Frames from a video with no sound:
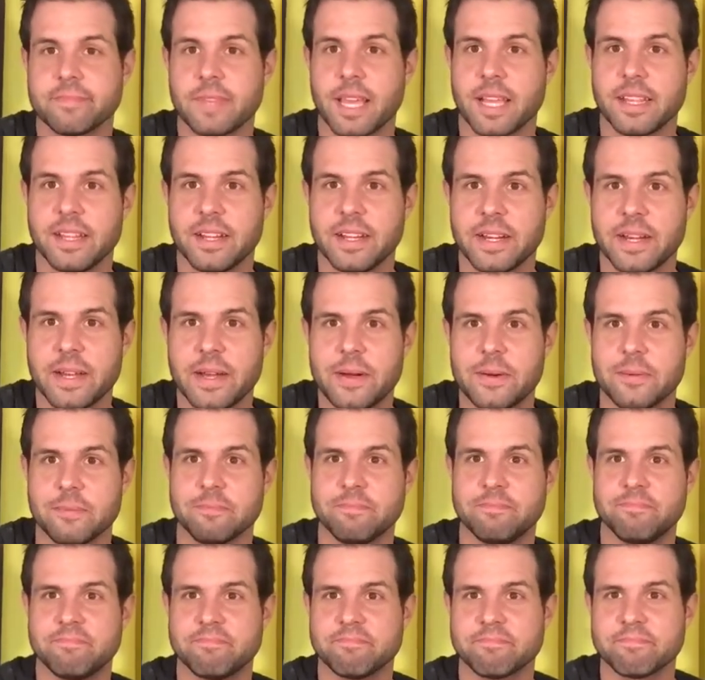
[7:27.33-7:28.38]
And there you go.
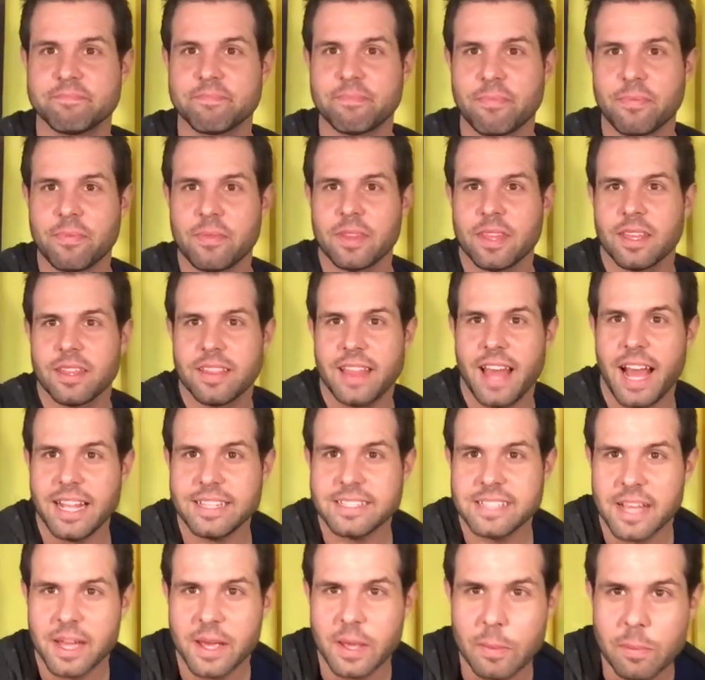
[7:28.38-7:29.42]

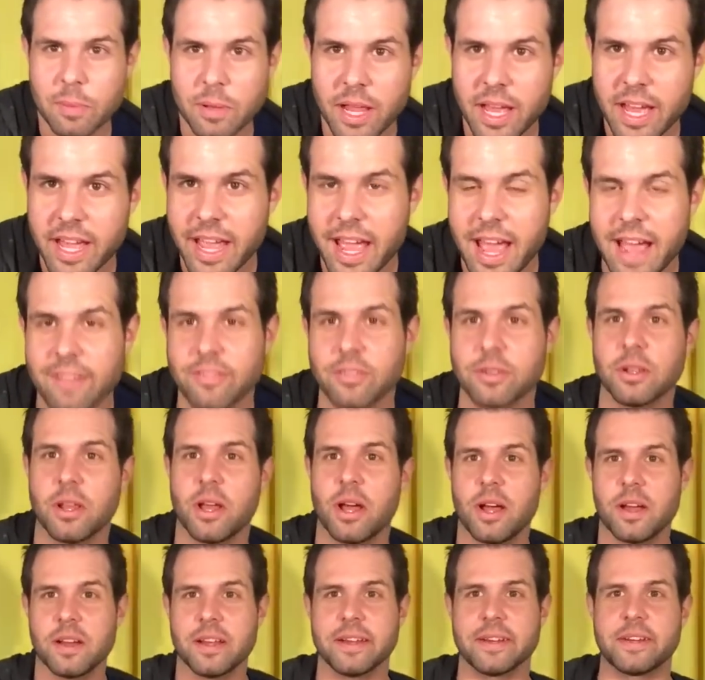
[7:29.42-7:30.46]
That's how you play
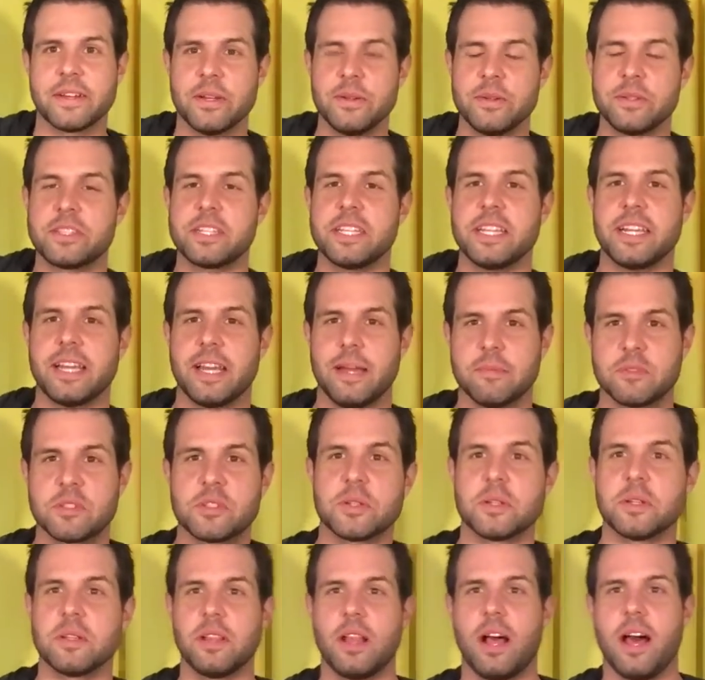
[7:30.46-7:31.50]
Everlong acoustic. I'm
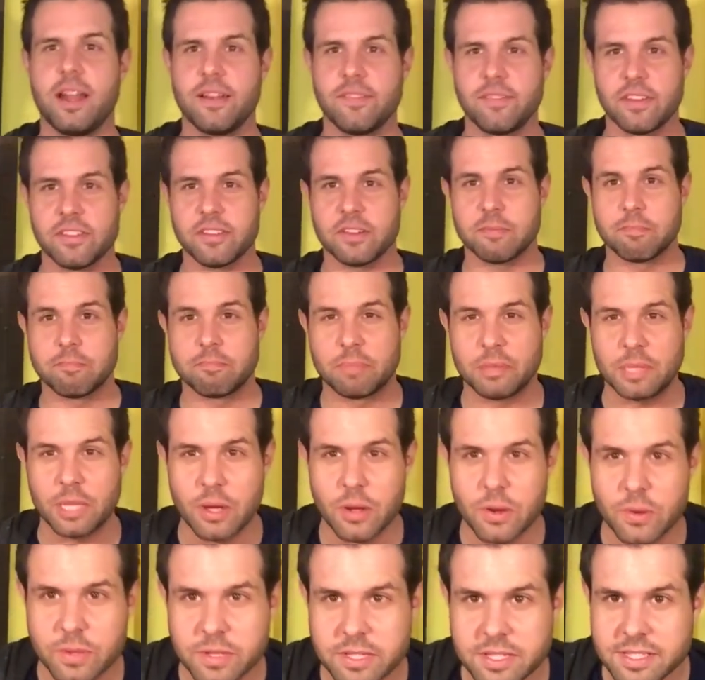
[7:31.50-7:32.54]
sure a lot of other
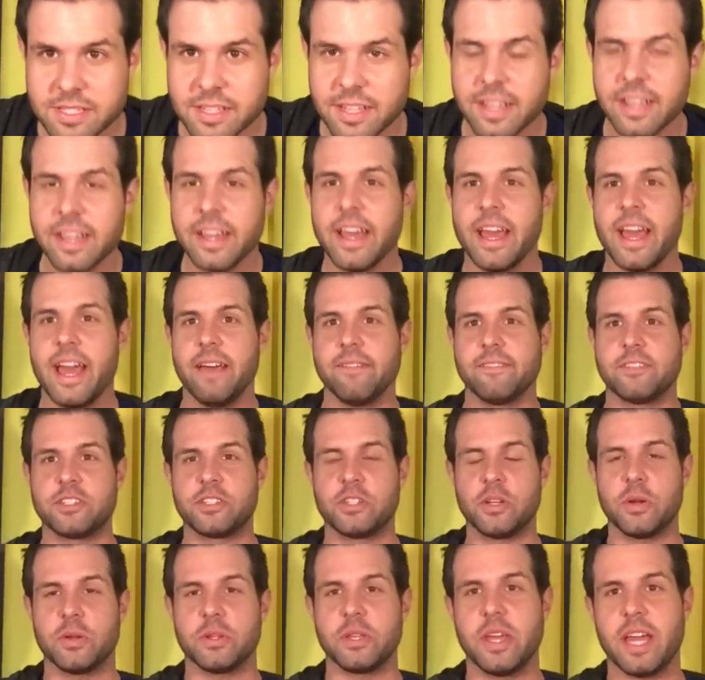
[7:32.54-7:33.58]
blokes have
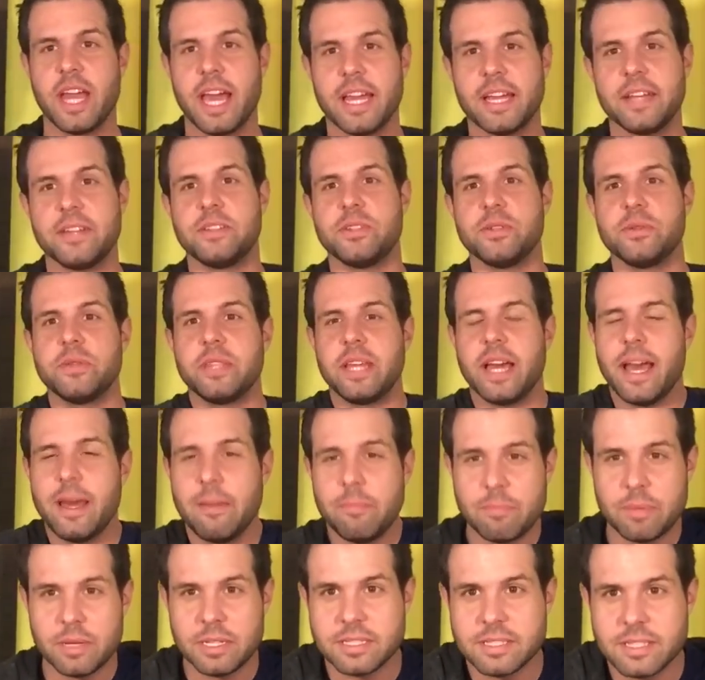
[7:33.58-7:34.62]
shown you how to do
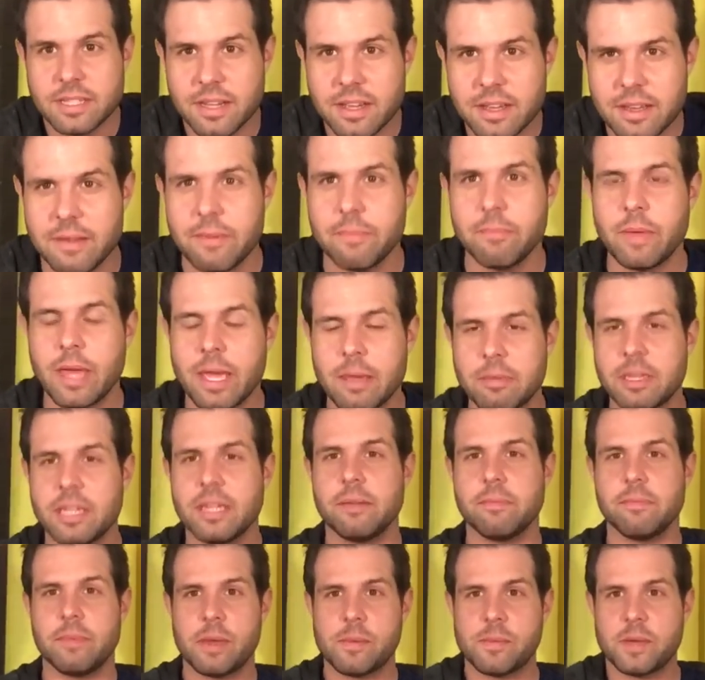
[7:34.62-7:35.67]
that, but
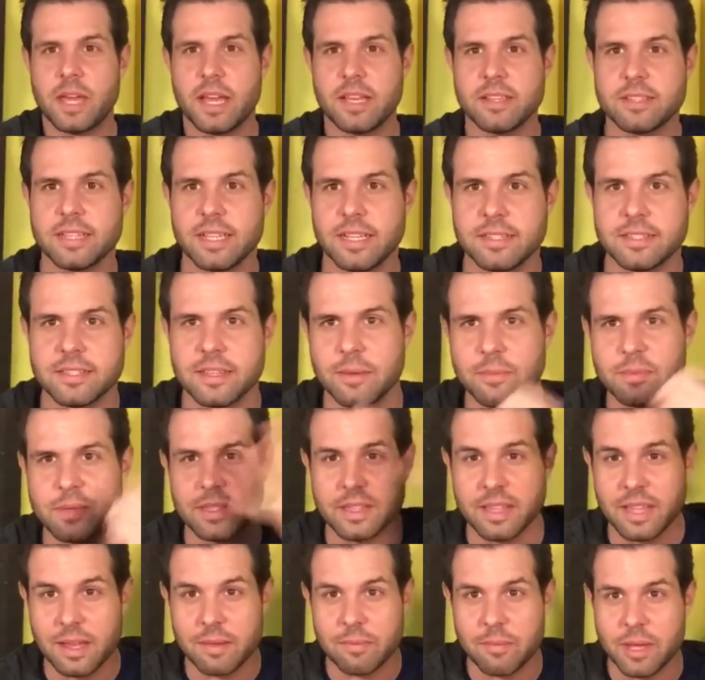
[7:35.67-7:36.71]
maybe I said
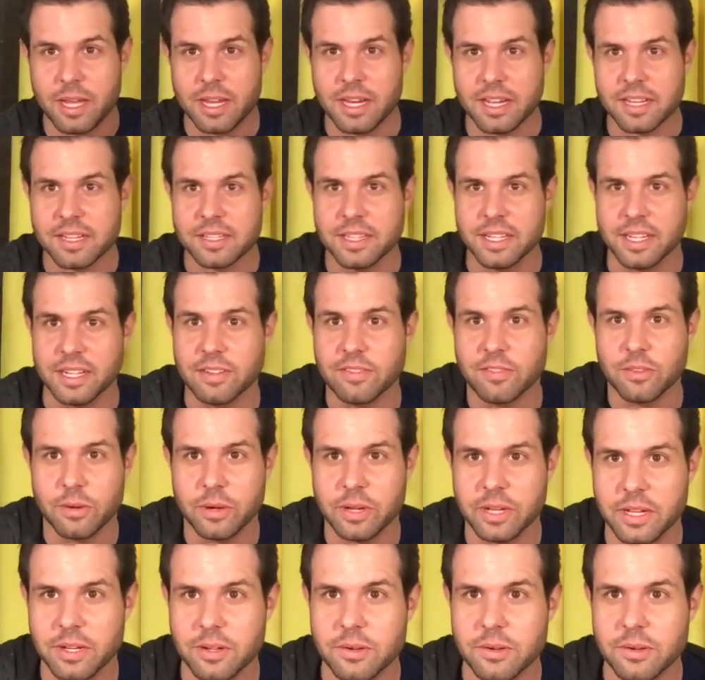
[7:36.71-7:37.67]
something that made it click for you.